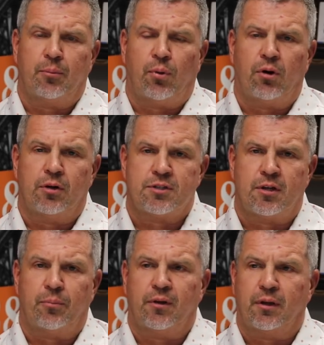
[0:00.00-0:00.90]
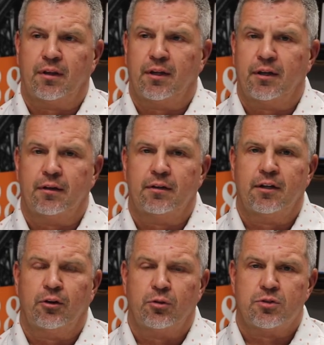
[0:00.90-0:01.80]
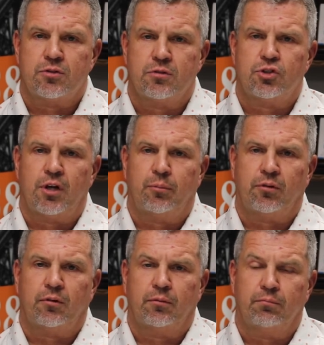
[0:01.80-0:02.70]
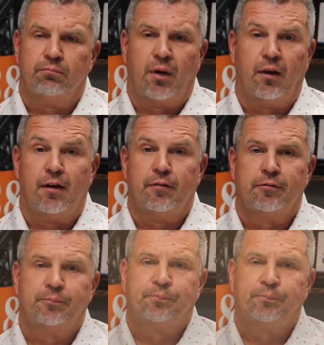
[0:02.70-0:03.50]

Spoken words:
a part of something that, you know, has shaped my life.